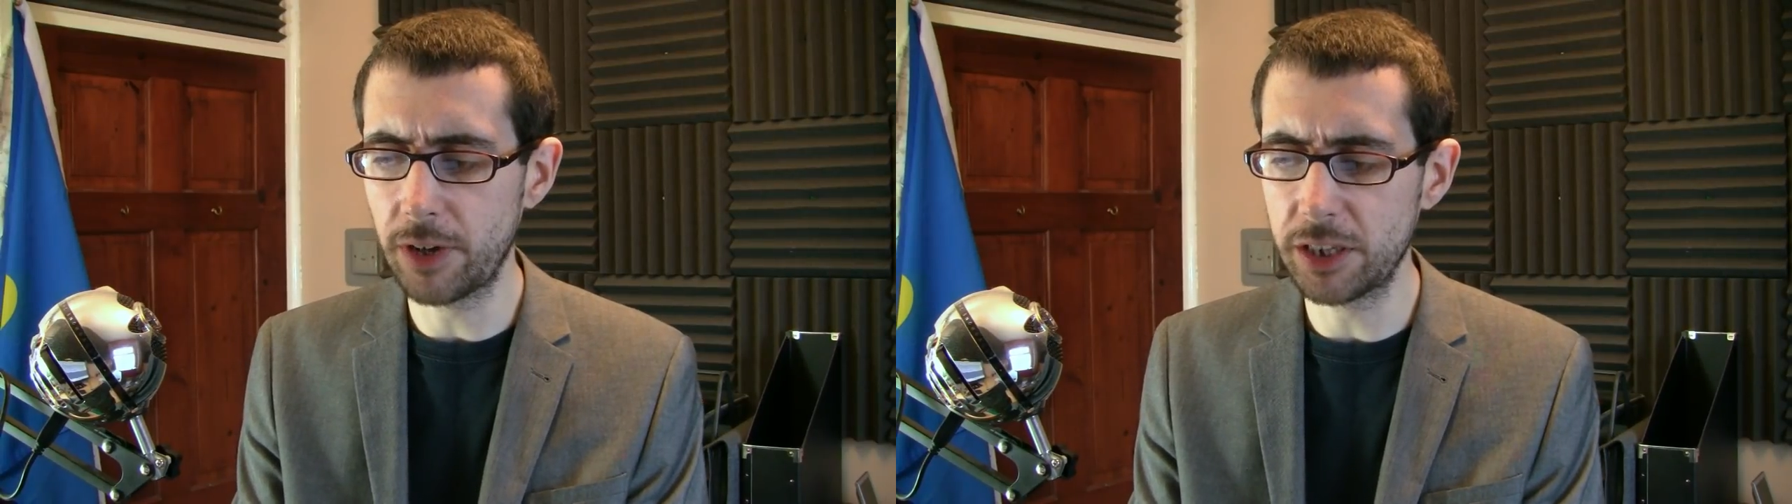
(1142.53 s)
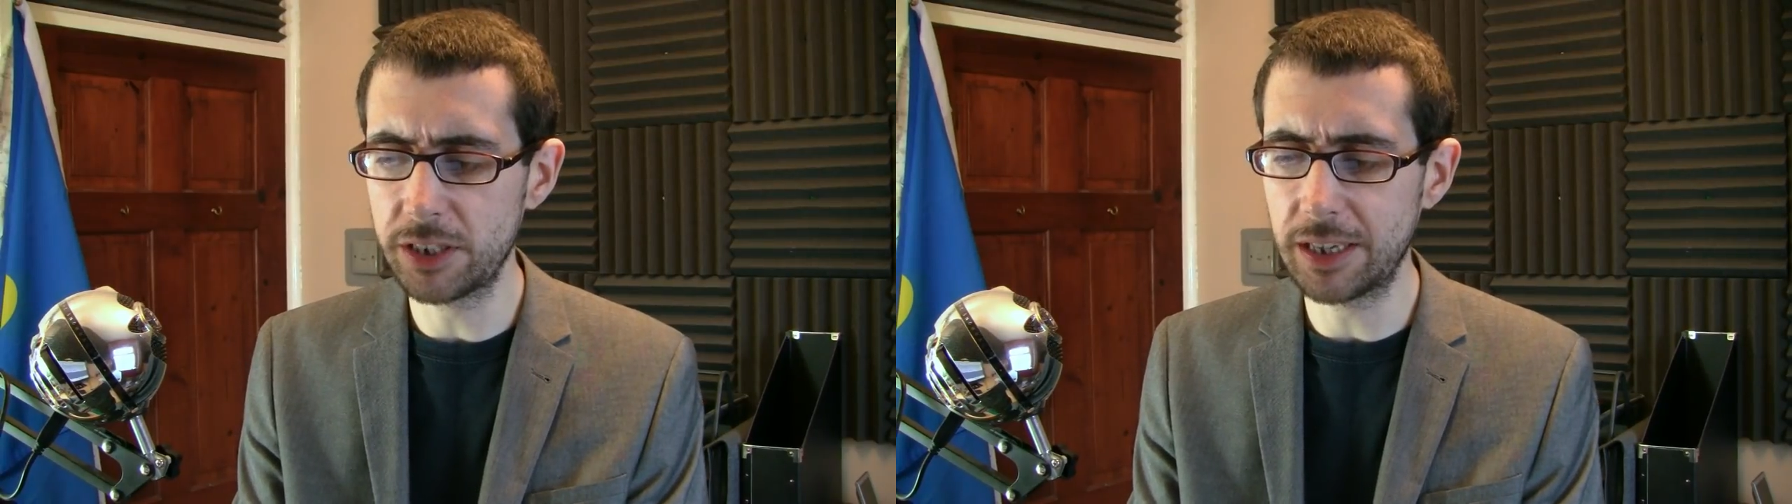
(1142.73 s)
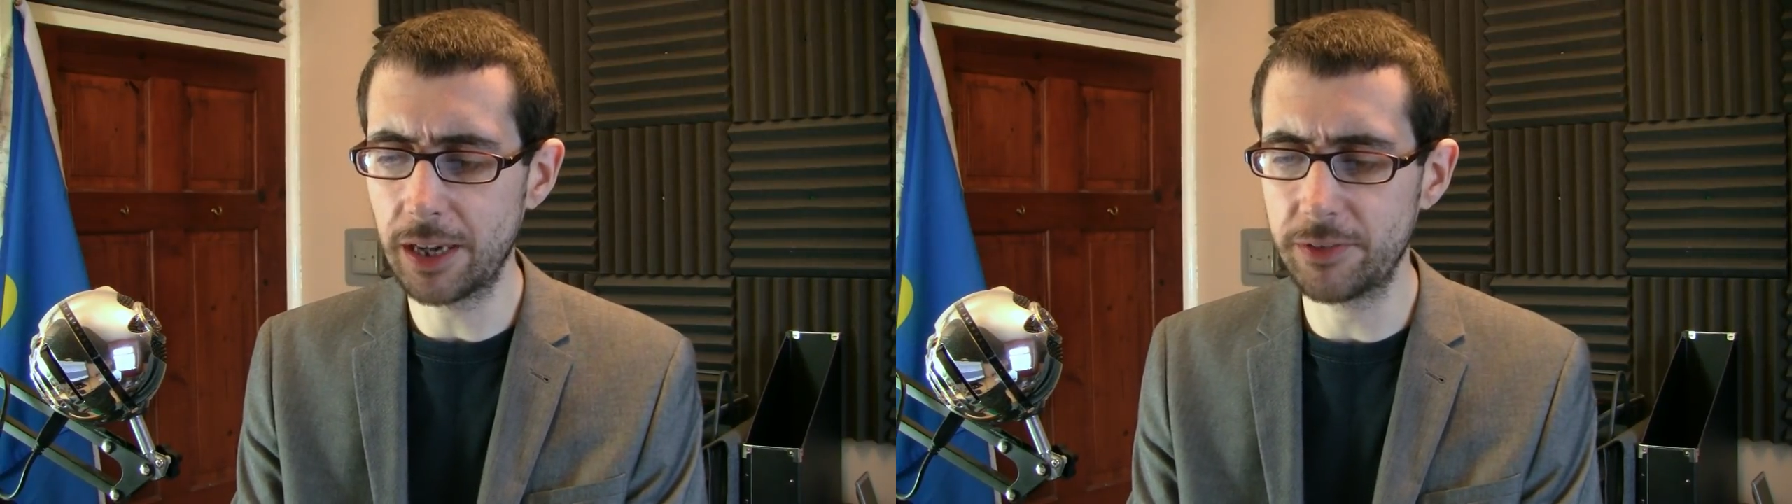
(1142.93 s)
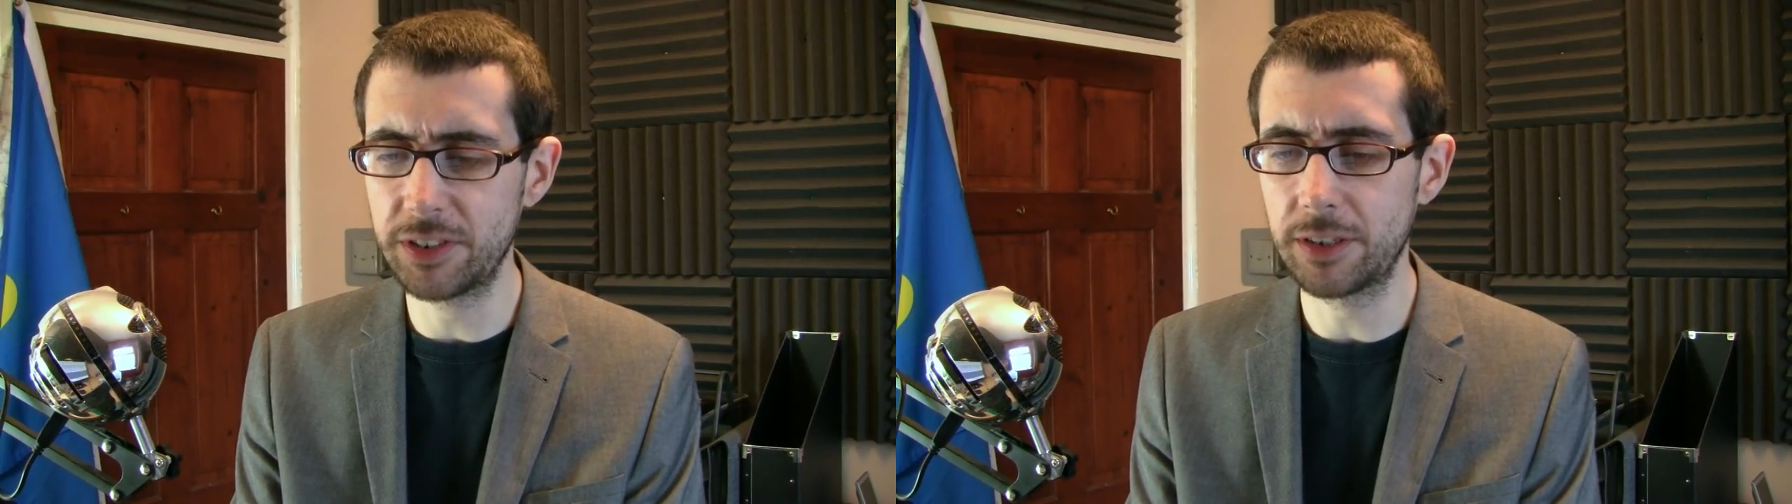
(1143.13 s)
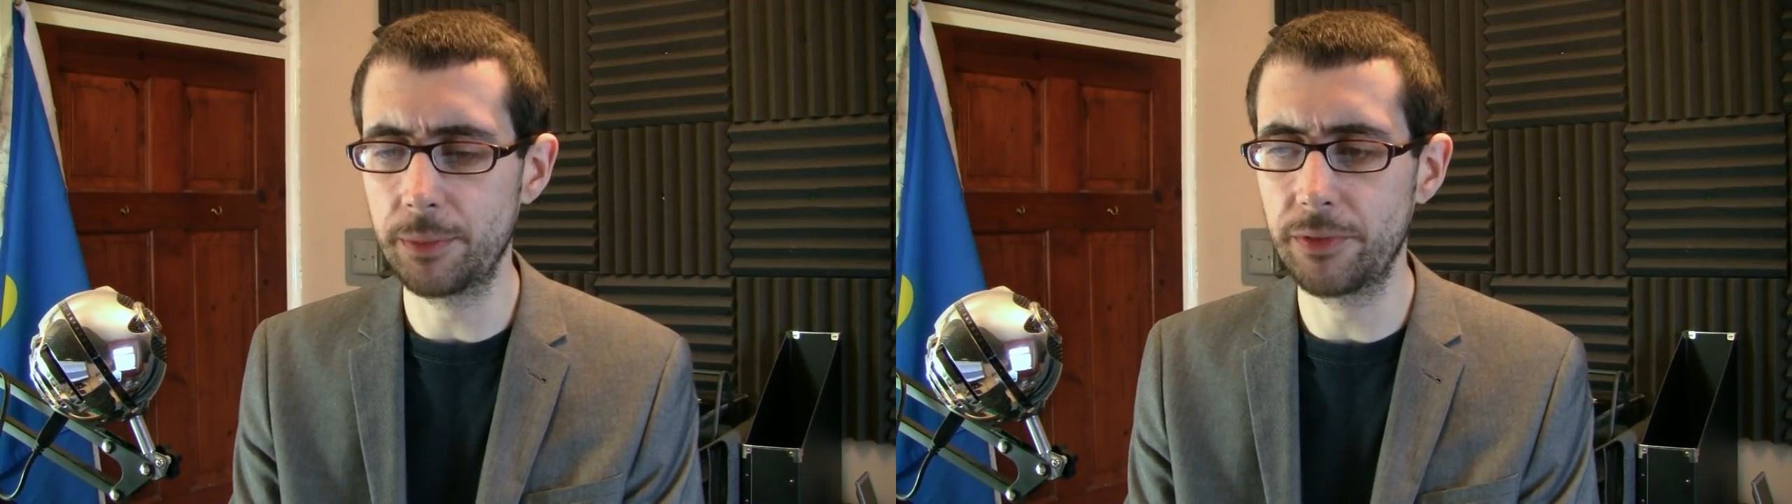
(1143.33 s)
largely
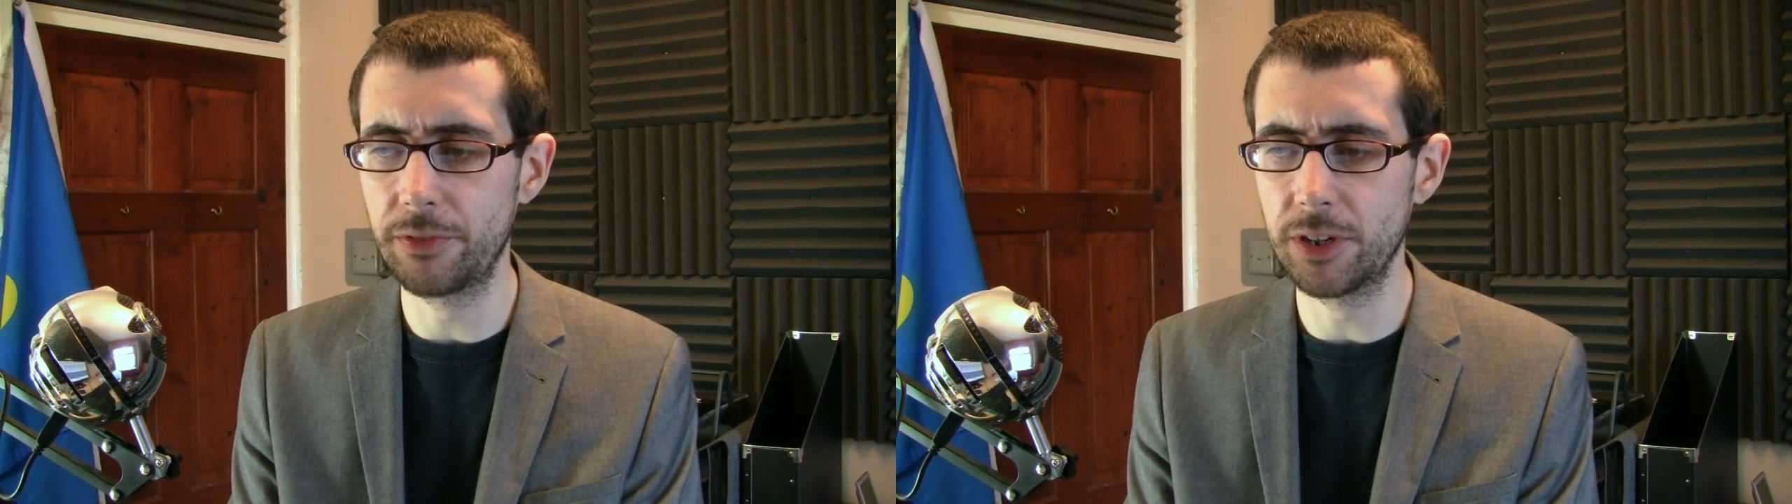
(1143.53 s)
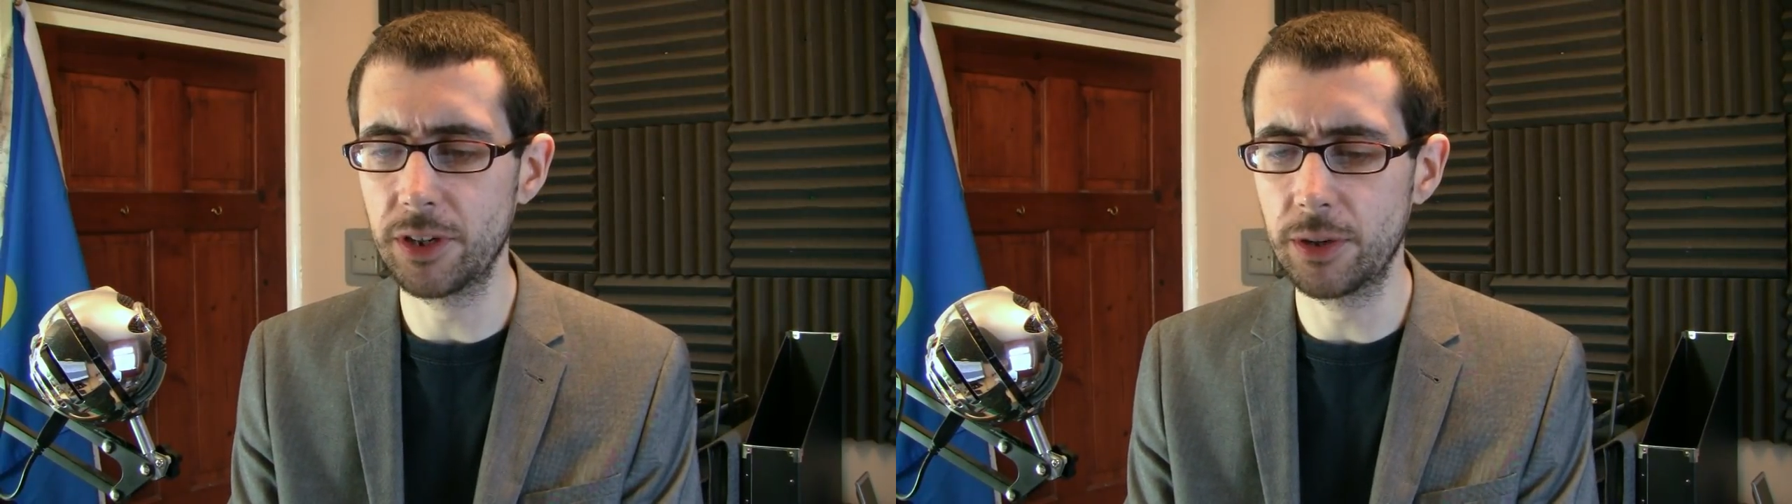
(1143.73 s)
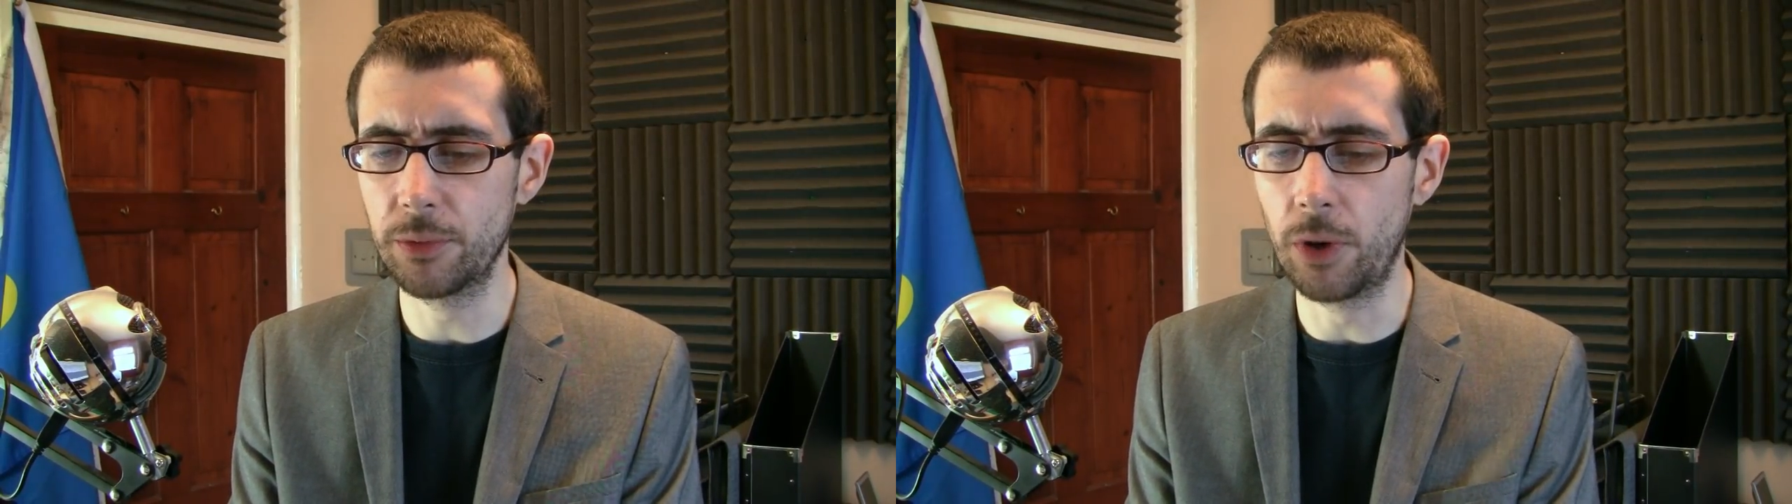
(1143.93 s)
covered some of the,